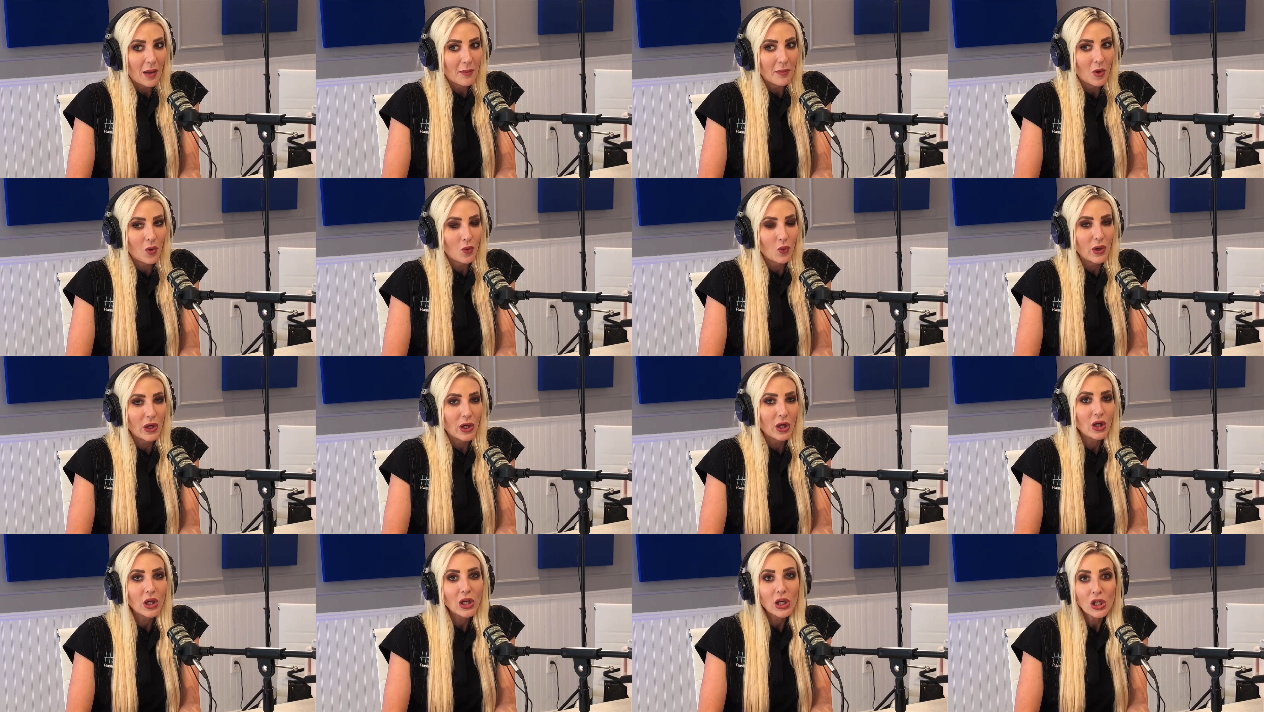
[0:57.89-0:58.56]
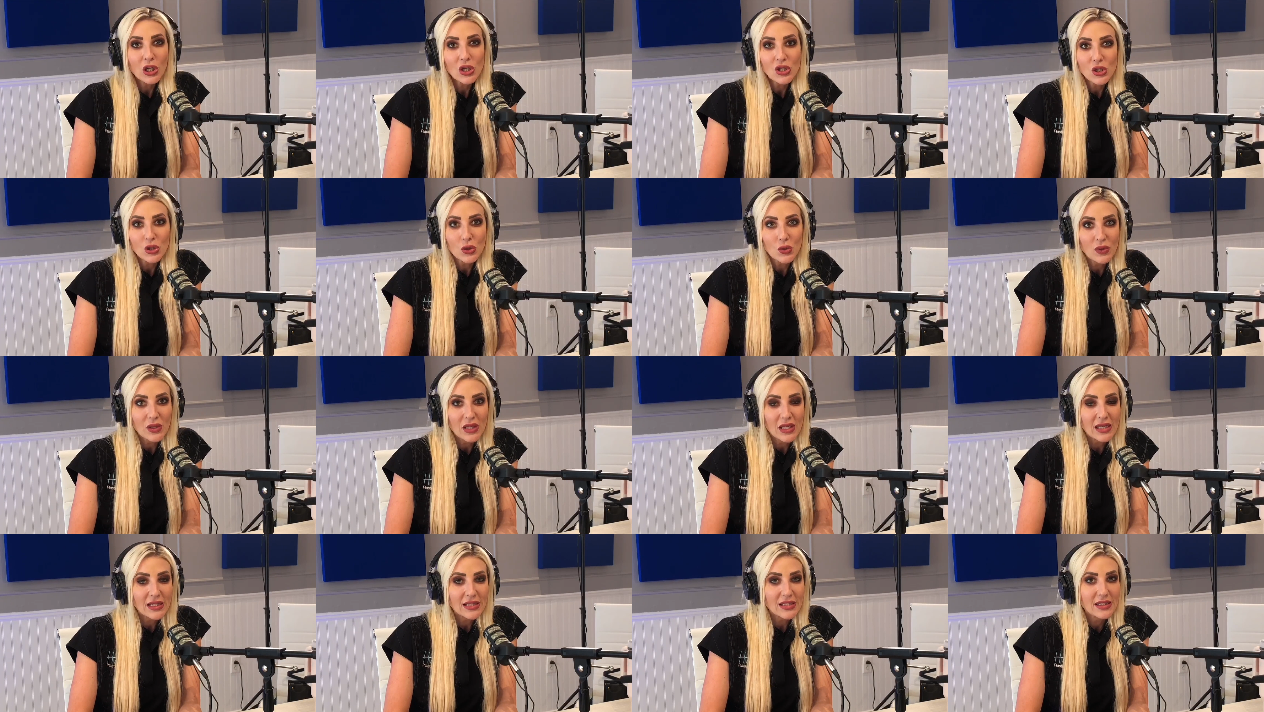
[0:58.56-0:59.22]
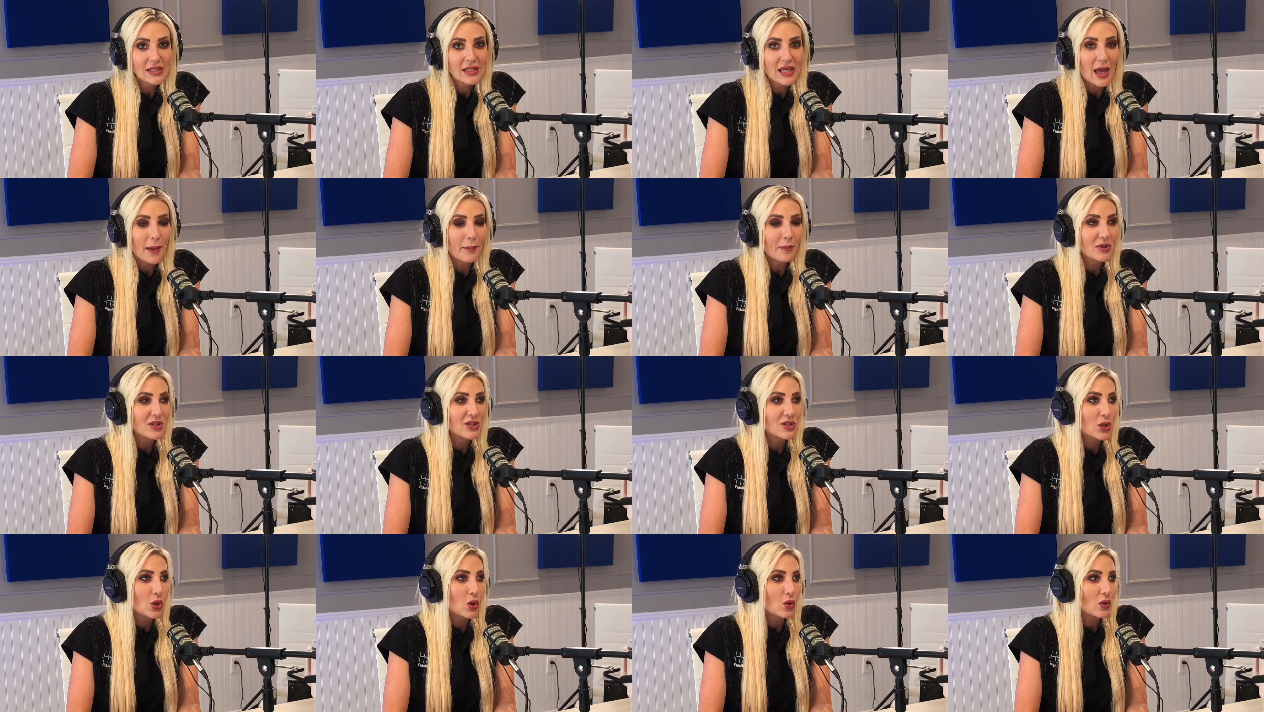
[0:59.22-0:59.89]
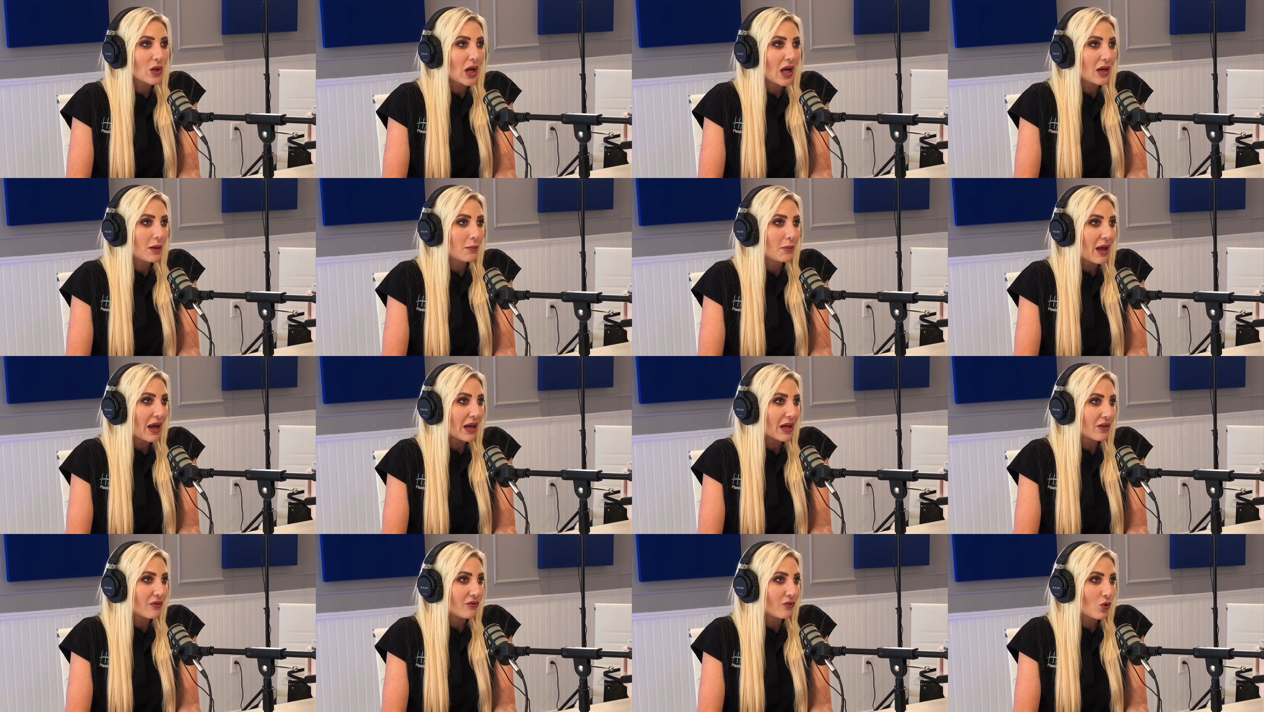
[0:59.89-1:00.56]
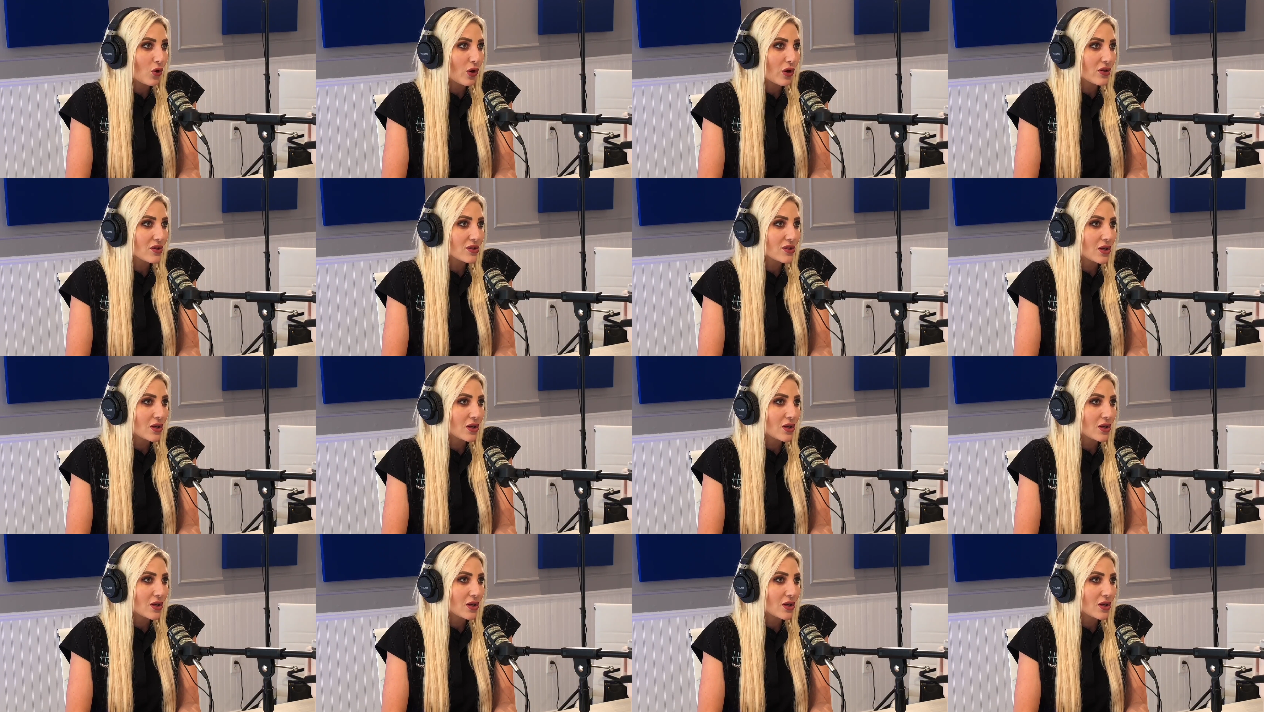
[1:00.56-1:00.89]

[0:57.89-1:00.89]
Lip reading: We're going to do this episode kind of back and forth.